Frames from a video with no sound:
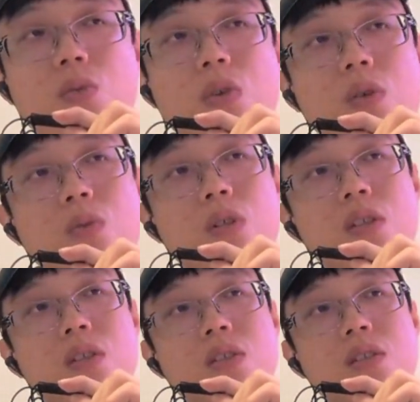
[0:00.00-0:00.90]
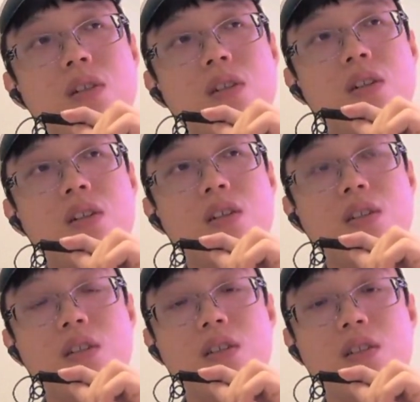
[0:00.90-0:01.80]
will we?
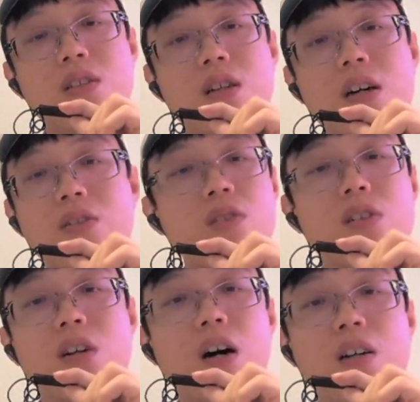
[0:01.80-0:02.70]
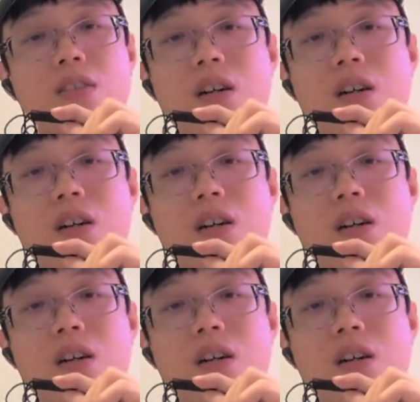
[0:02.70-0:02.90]
I don't know